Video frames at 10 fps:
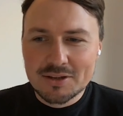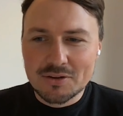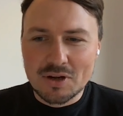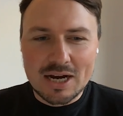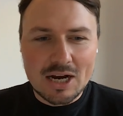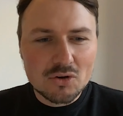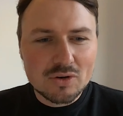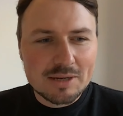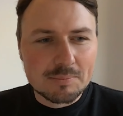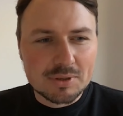how do
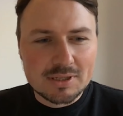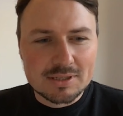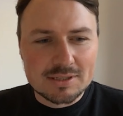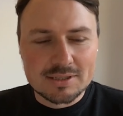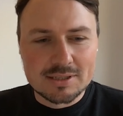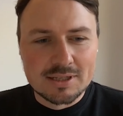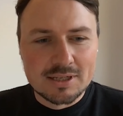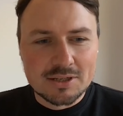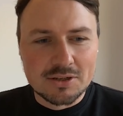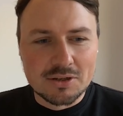I build a
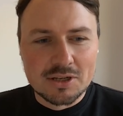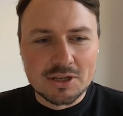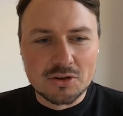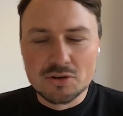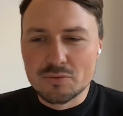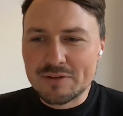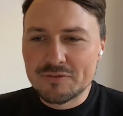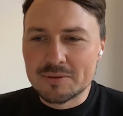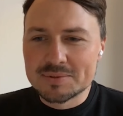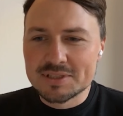good
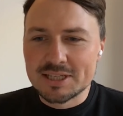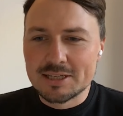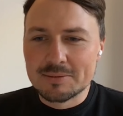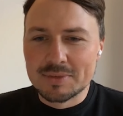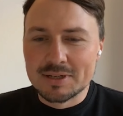RevOps team?